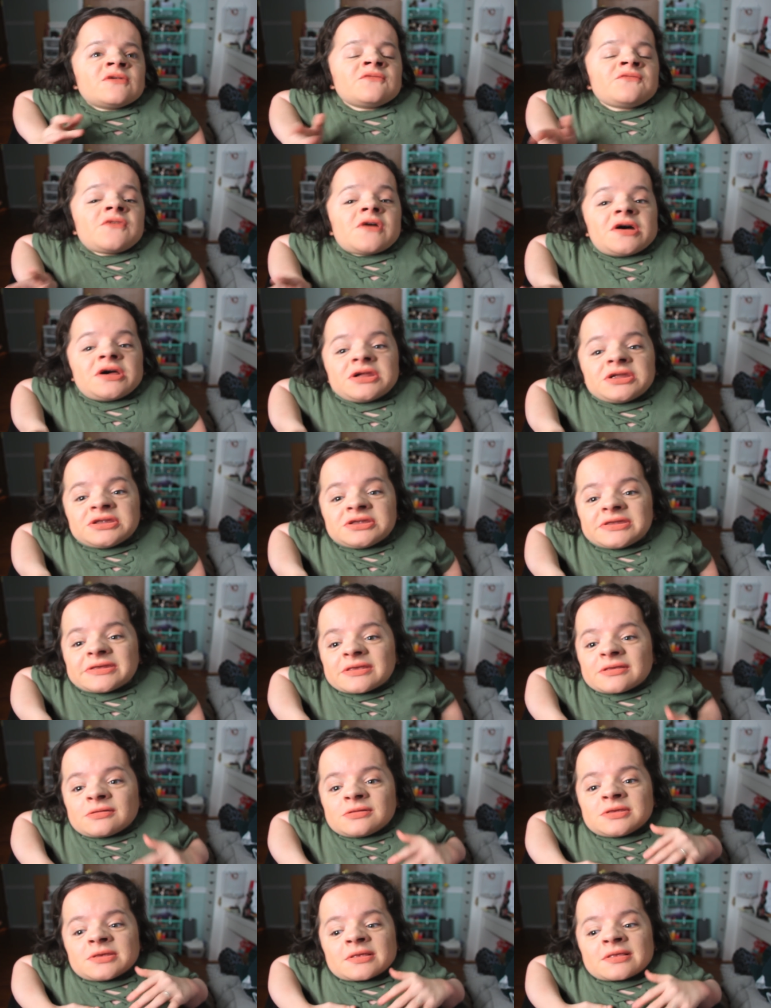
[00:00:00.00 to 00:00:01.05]
fun
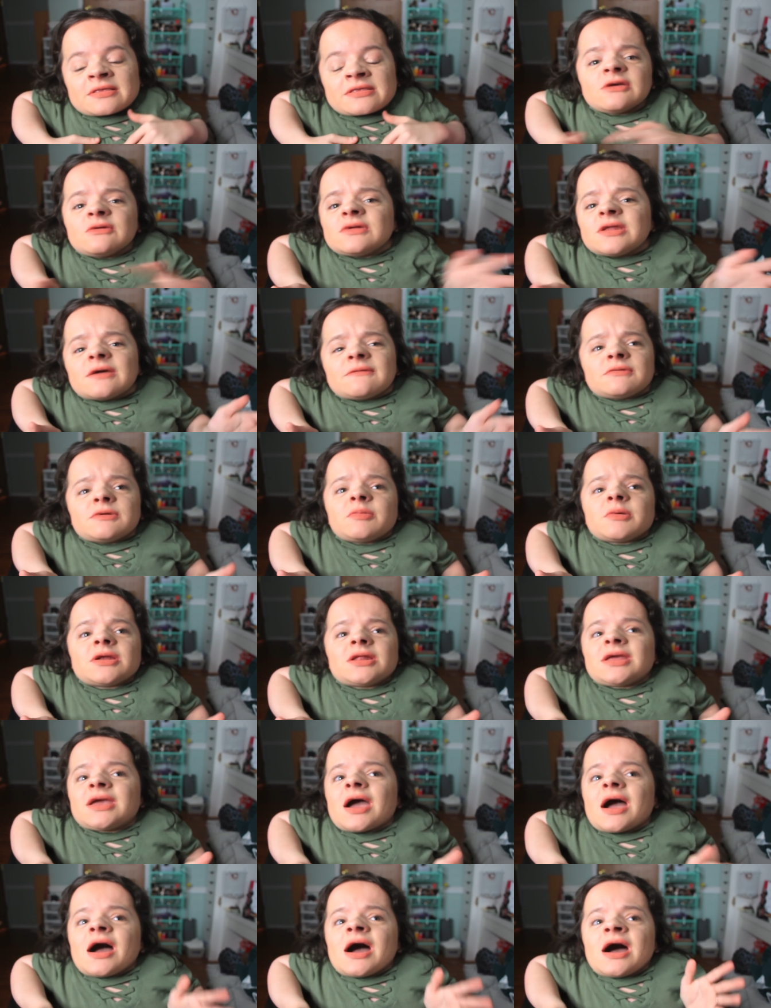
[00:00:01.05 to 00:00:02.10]
to just see what
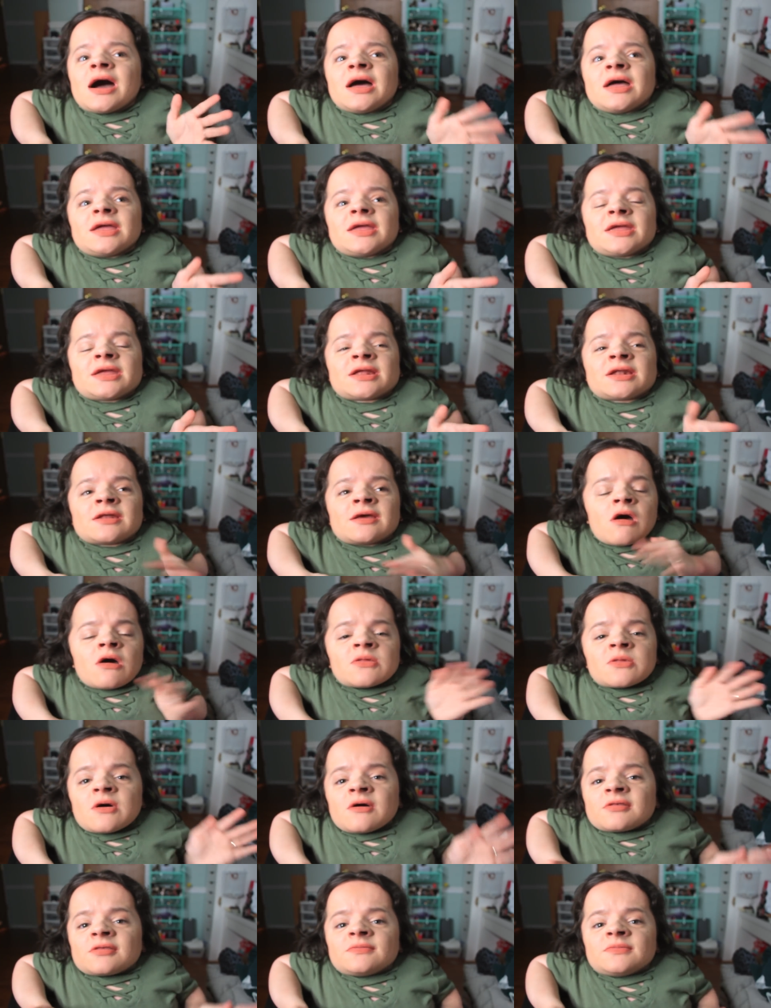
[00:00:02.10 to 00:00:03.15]
everybody got and all
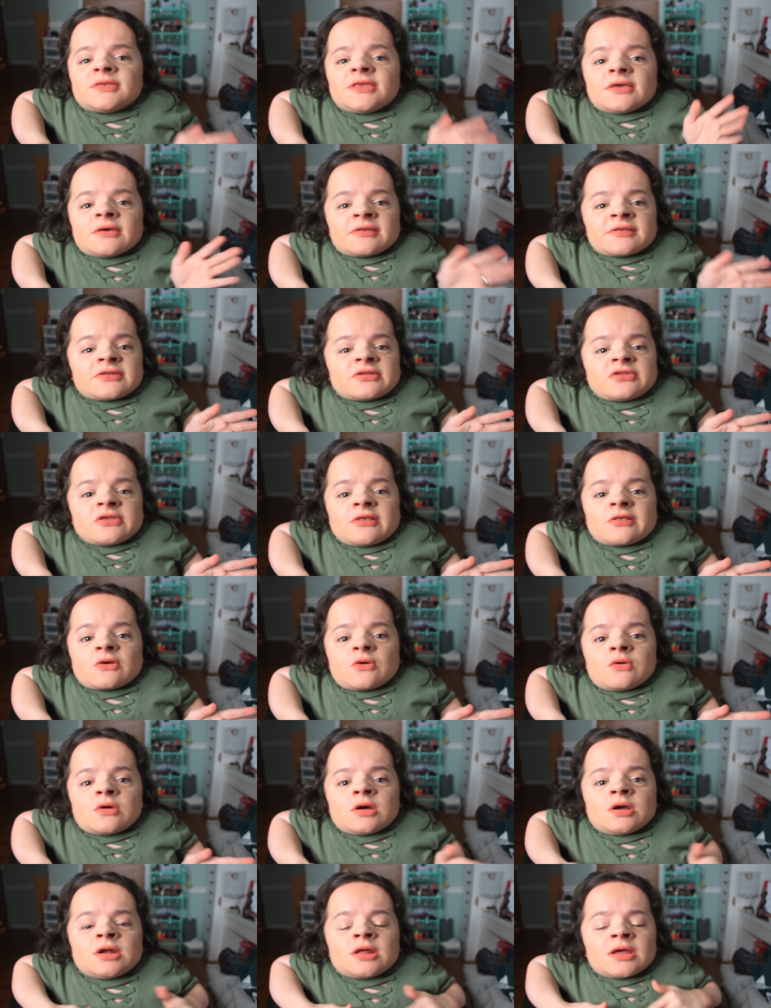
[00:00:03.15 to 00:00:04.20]
the awesome deals that they
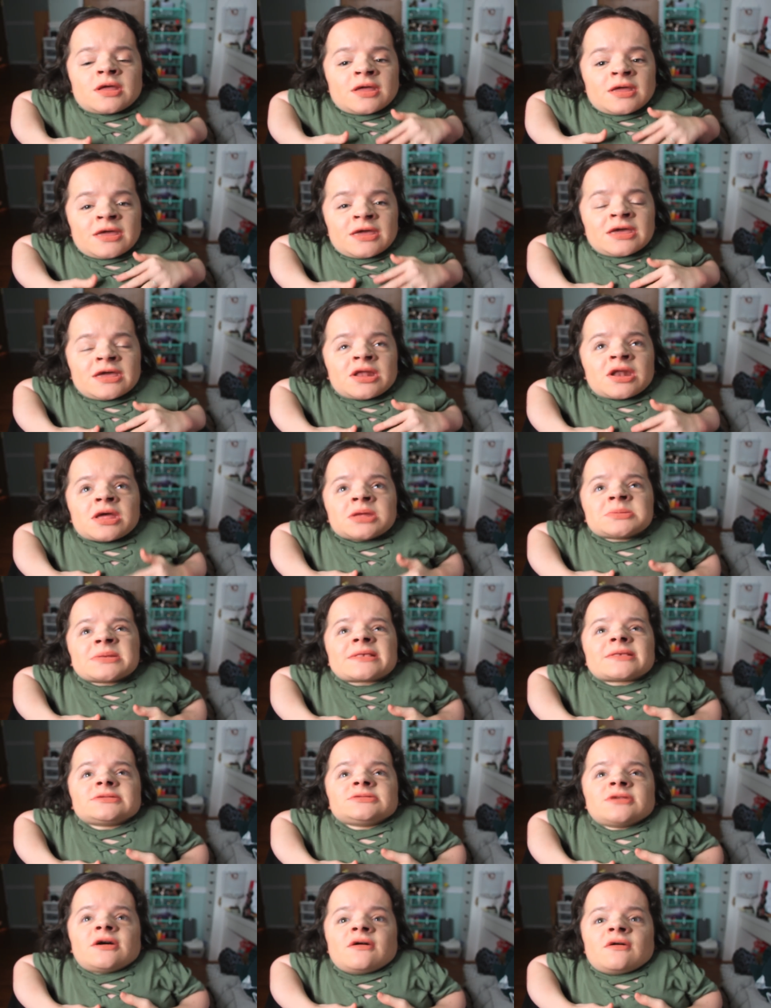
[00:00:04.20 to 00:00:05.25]
scored and I
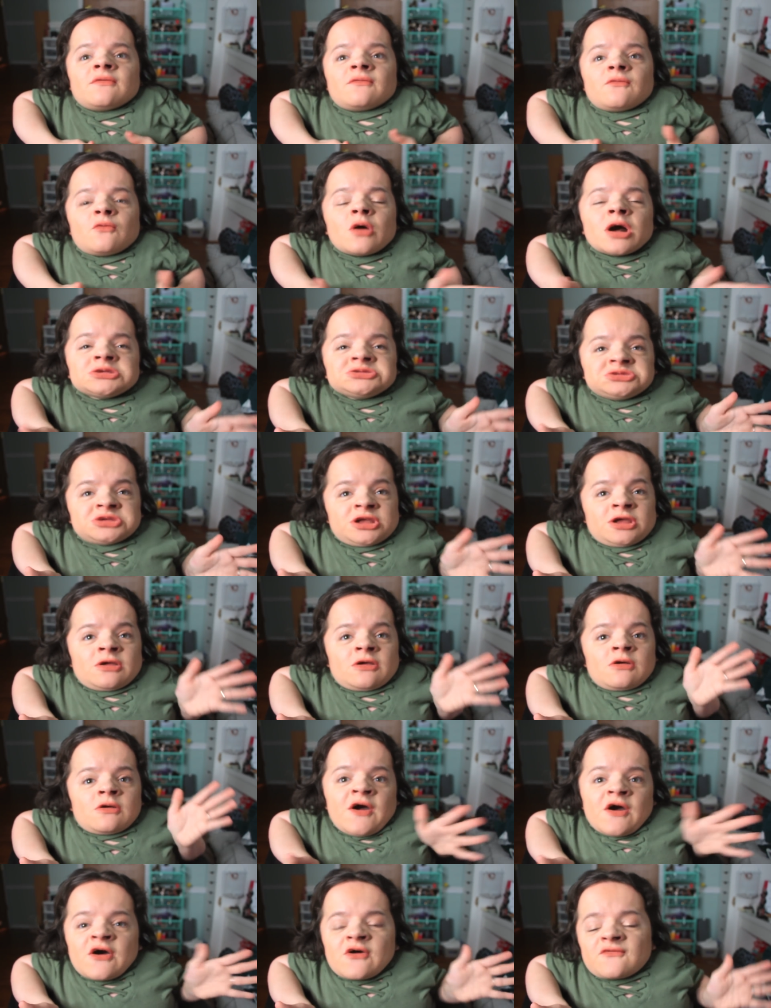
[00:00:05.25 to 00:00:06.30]
just love watching
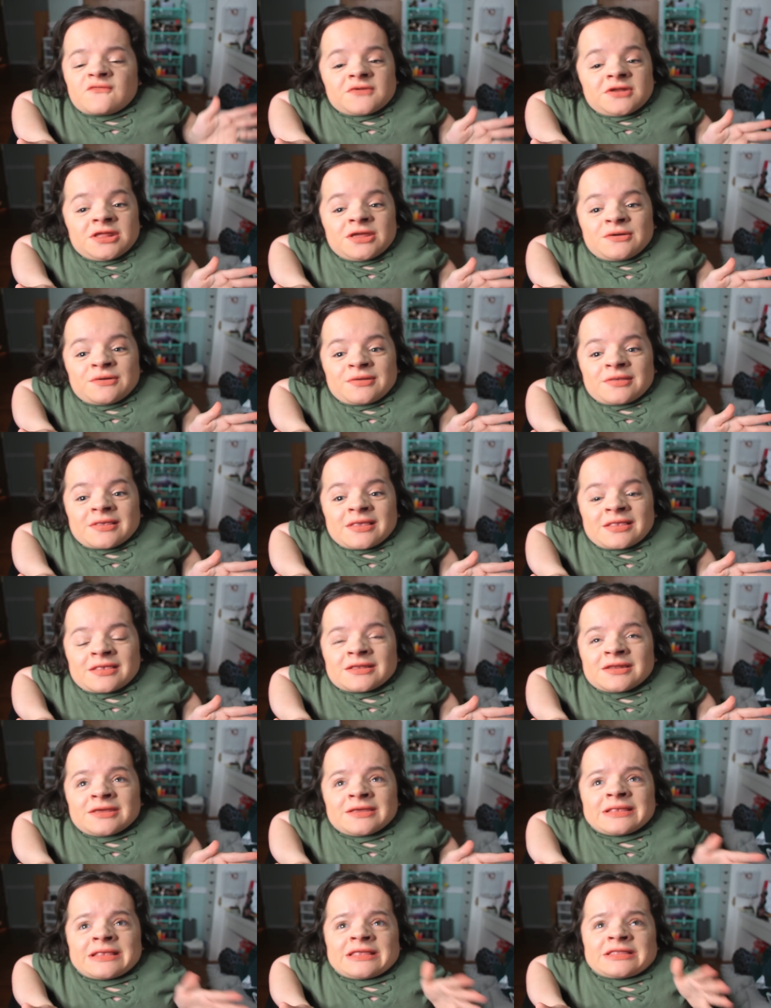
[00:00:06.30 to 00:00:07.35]
haul videos as
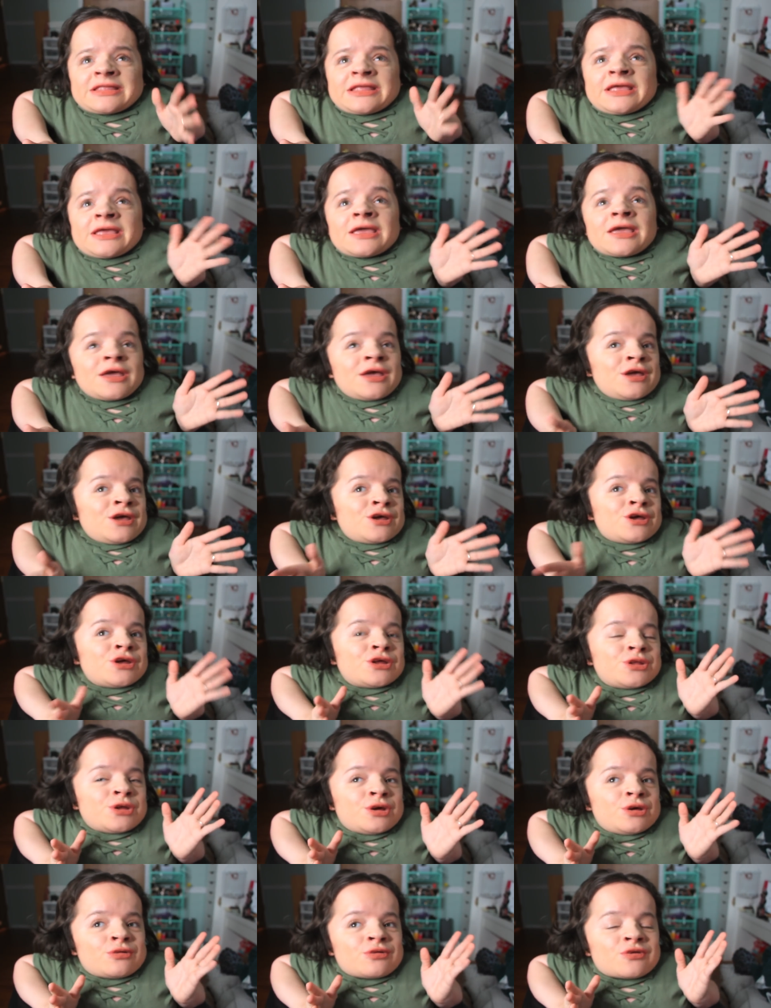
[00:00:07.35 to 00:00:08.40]
it is. I think
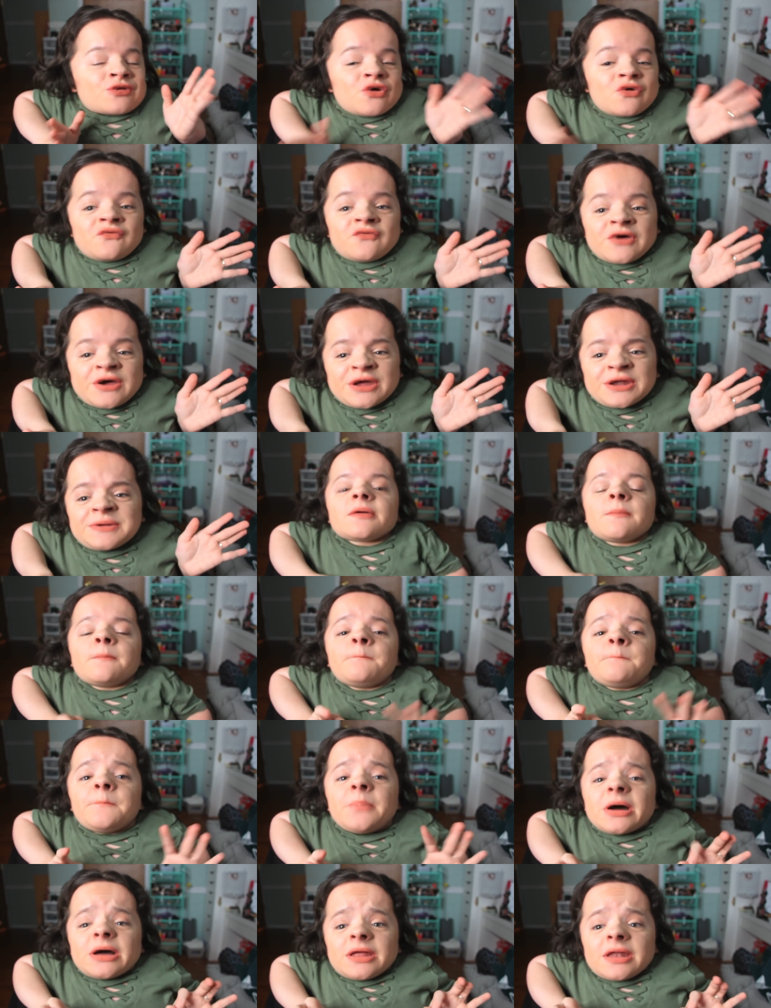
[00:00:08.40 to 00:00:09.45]
they're so fun.
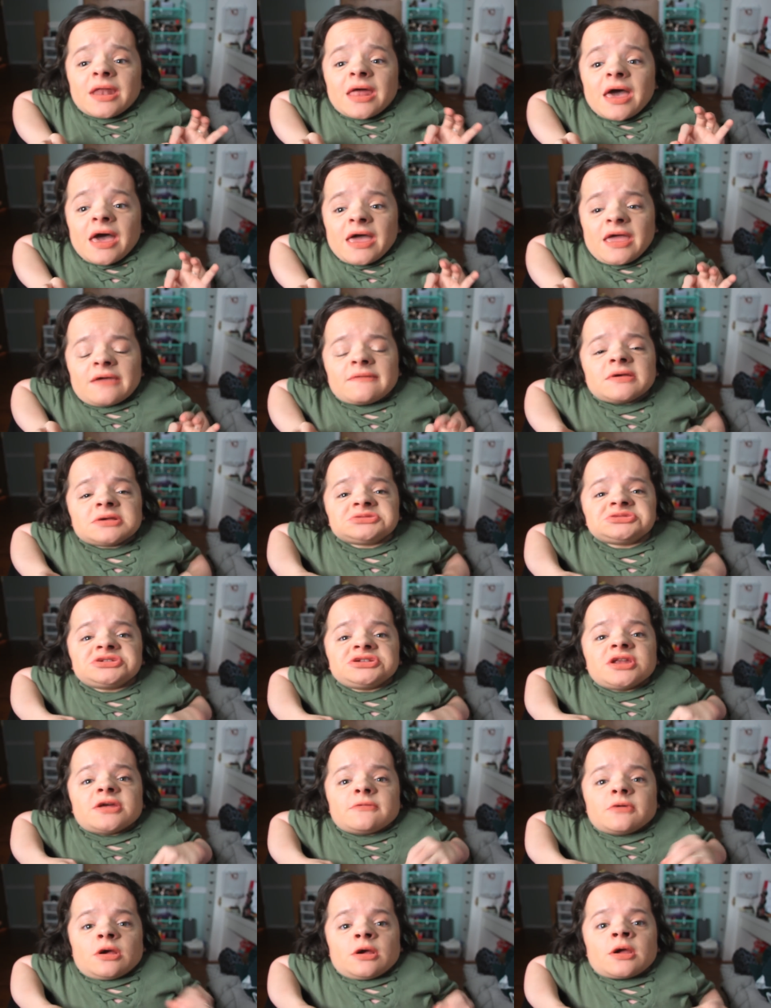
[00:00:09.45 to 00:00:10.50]
But I've actually
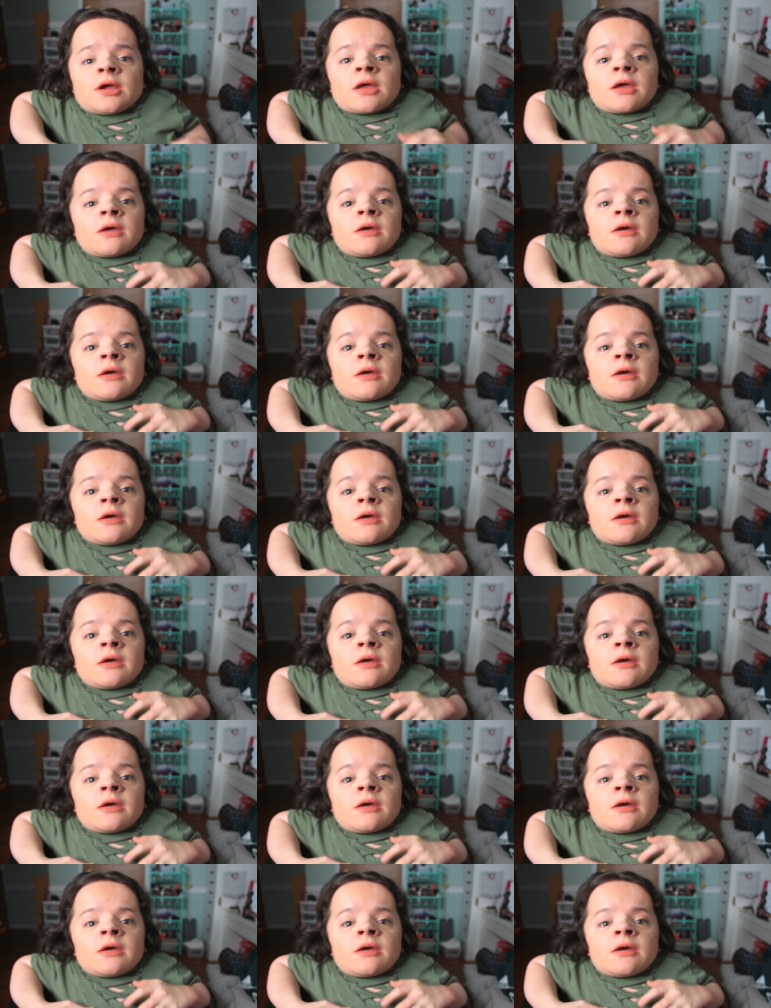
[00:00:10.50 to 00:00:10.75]
never